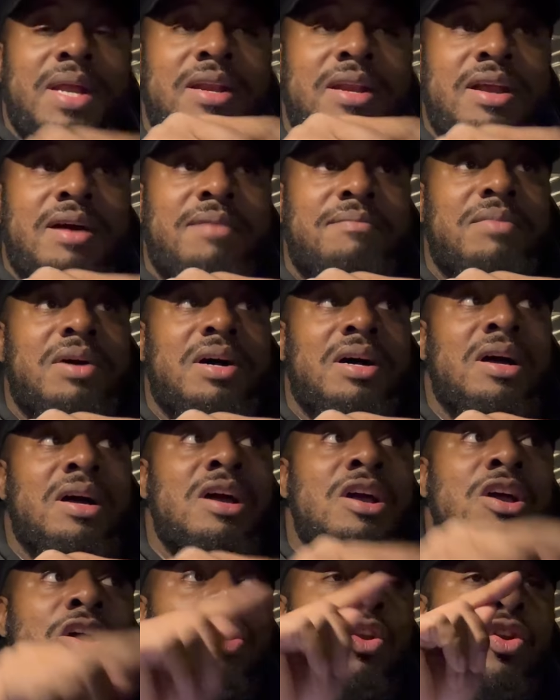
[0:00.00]
number.
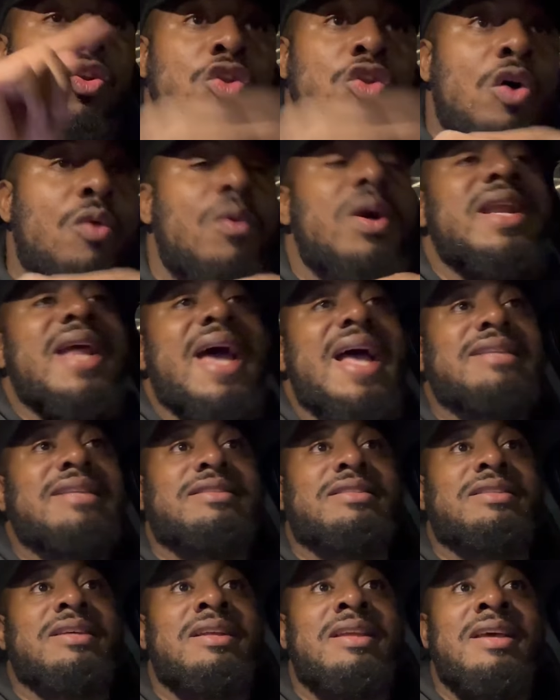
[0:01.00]
No one
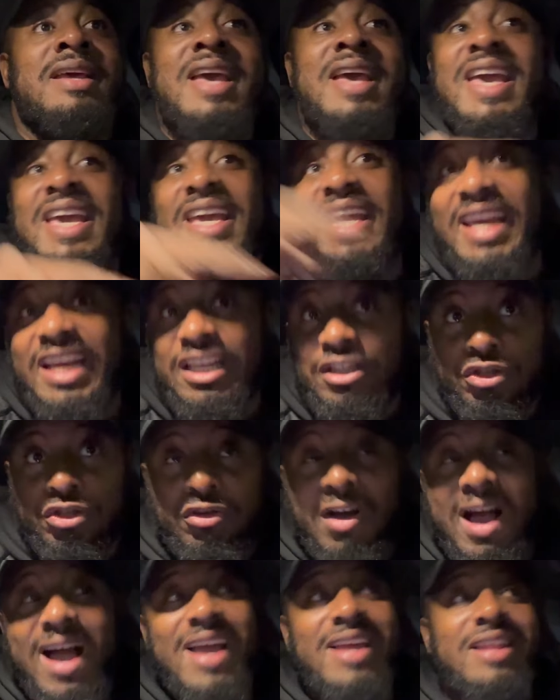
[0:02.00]
answered. He
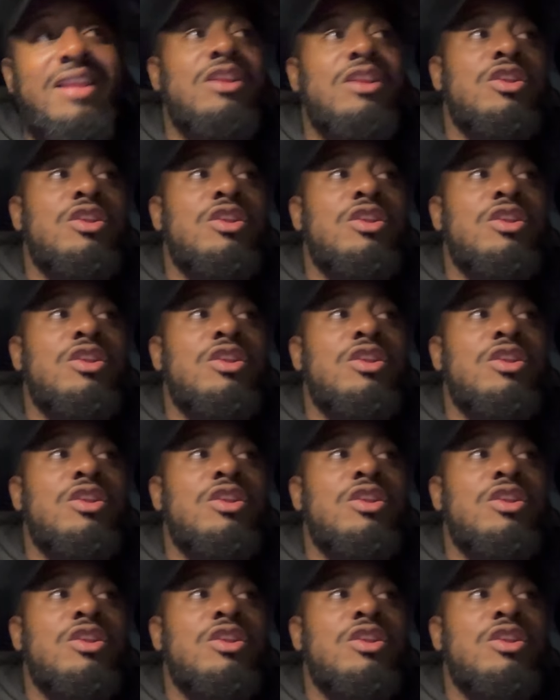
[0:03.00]
tried,